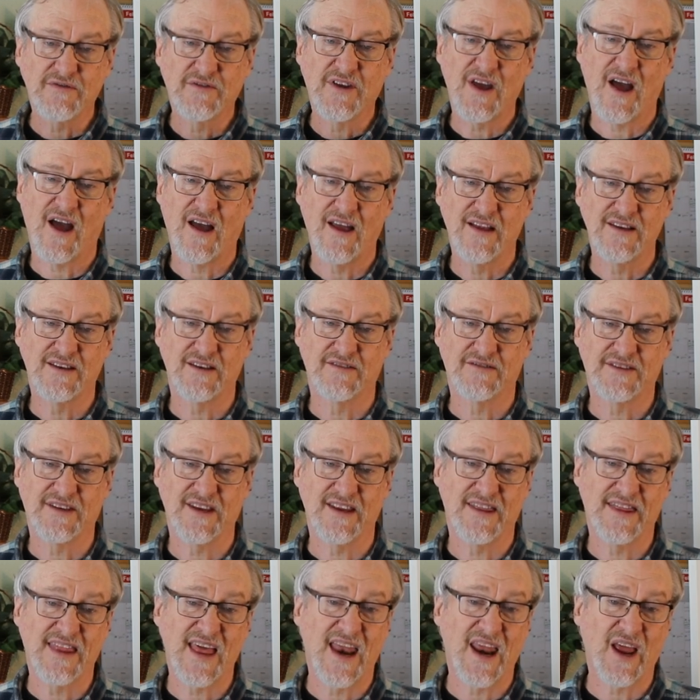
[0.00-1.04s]
of tons of
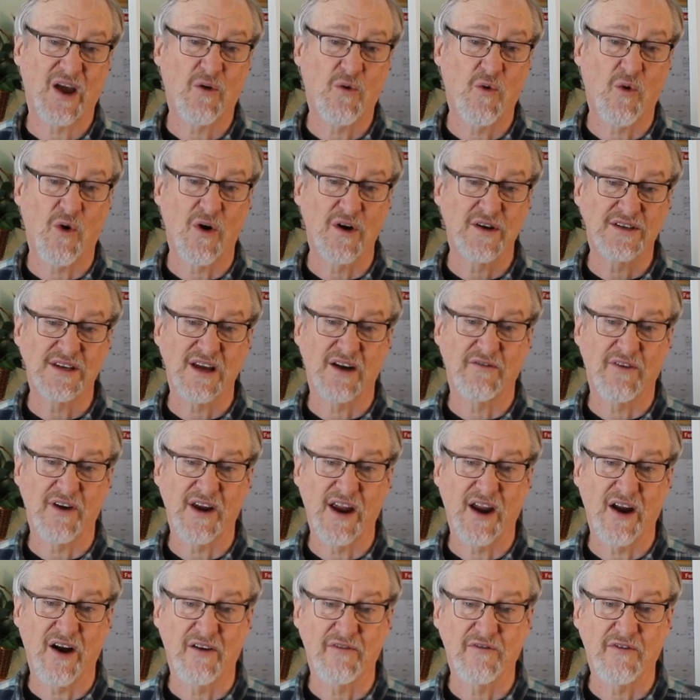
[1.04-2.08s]
synthetic quartz every
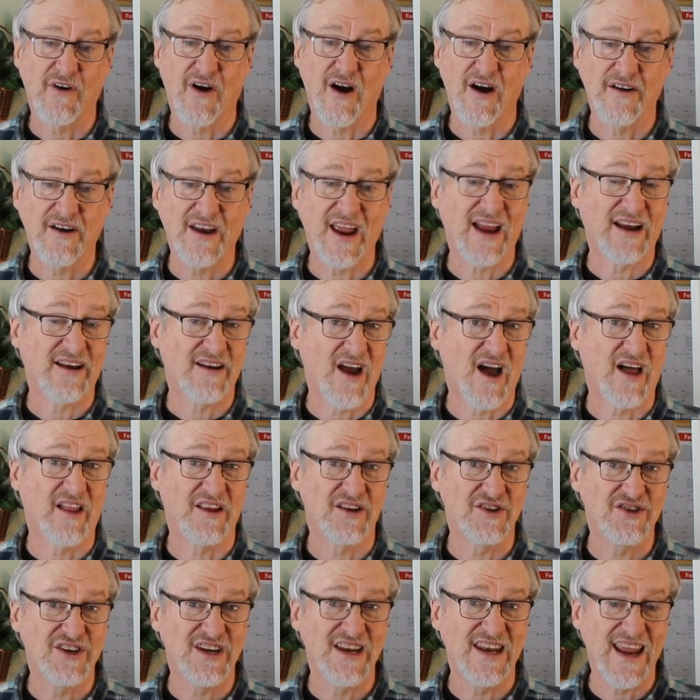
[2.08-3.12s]
year for our
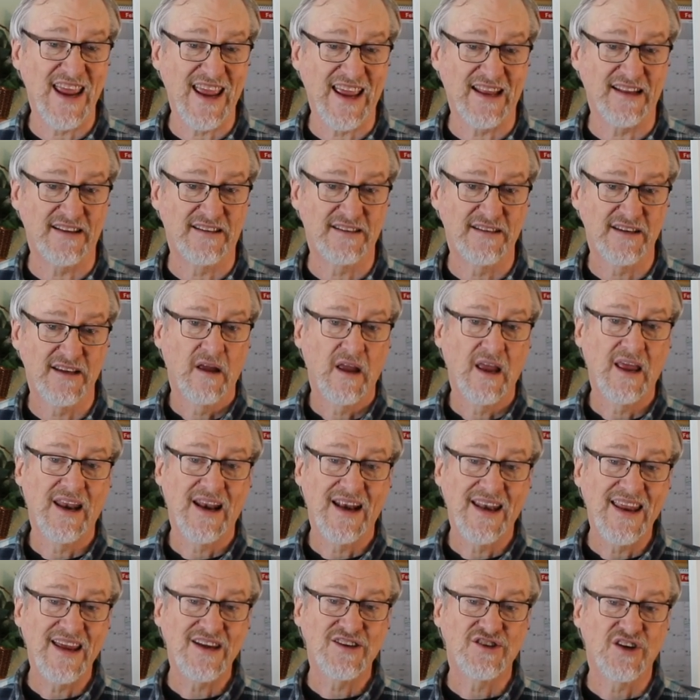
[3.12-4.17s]
technology needs. In
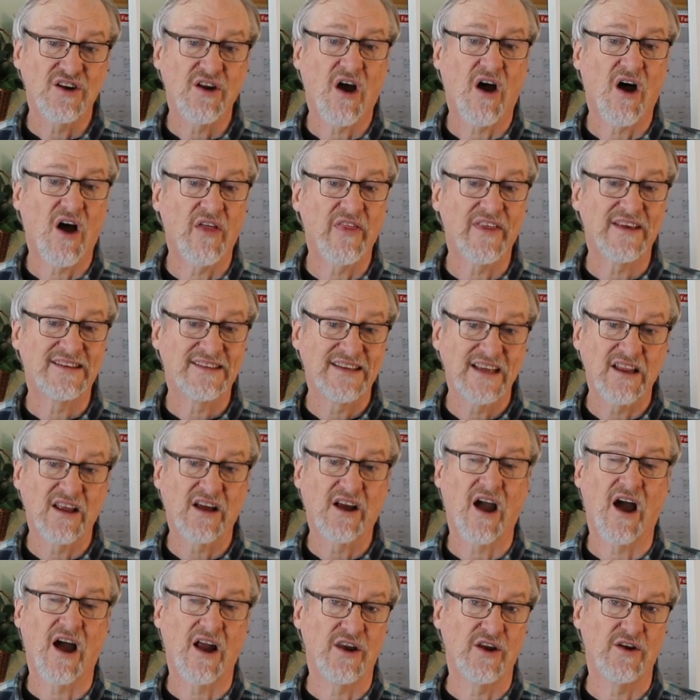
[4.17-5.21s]
addition, all the
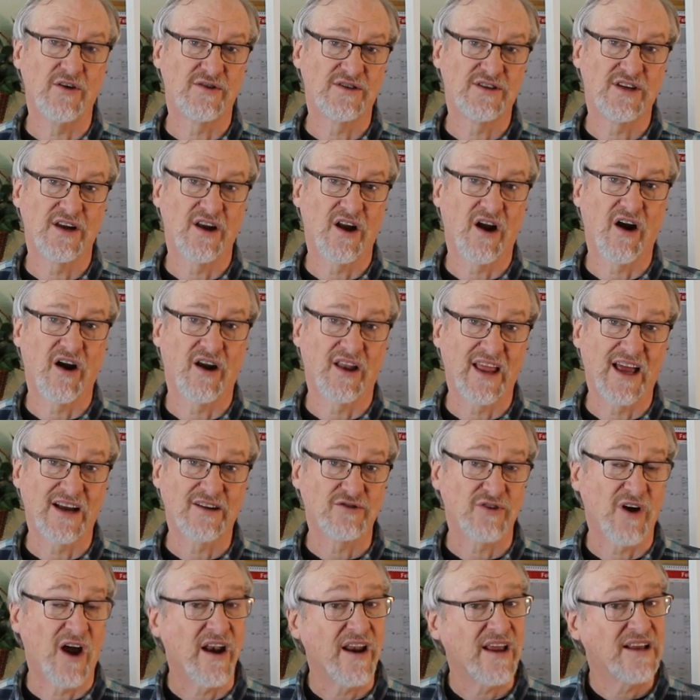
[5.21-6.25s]
silicon used in our
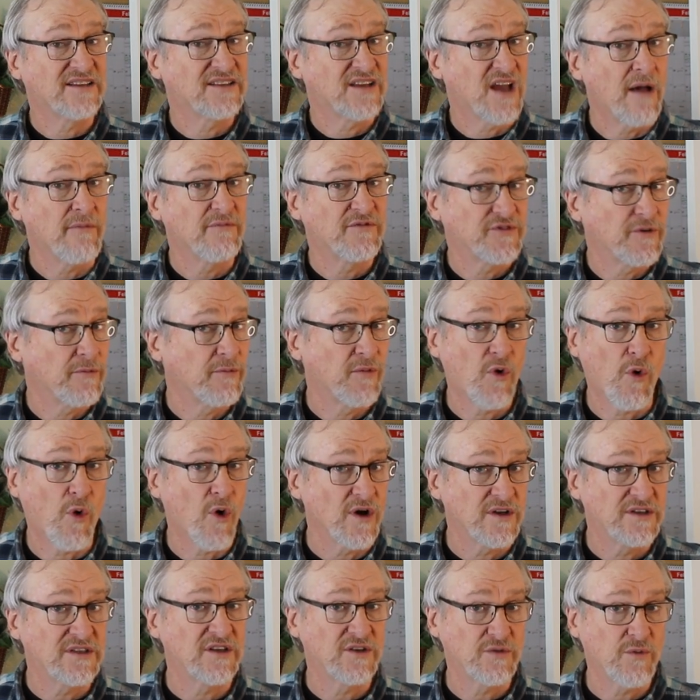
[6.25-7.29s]
electronics comes from
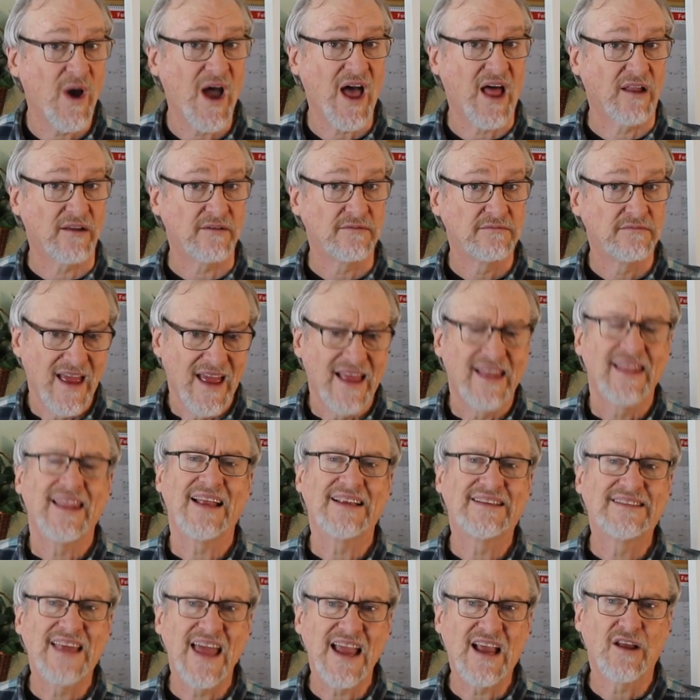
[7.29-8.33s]
quartz as well.
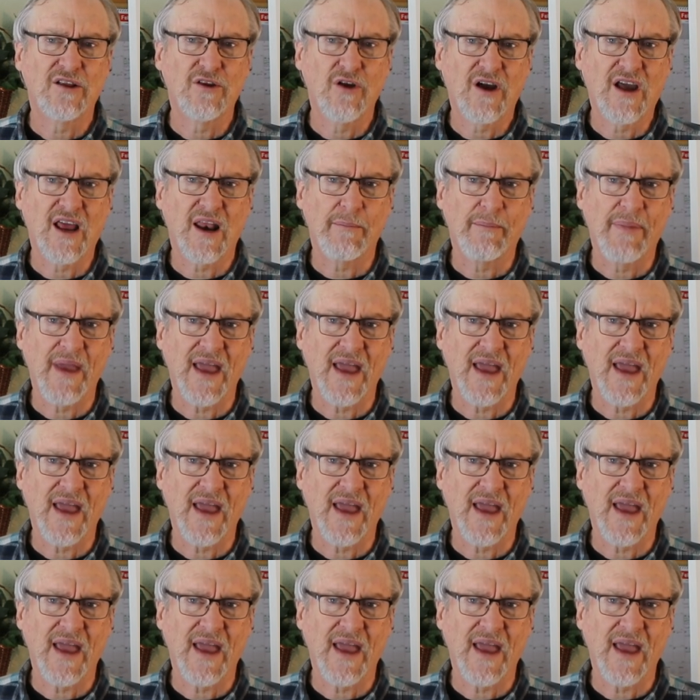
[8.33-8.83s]
Let's take a look at a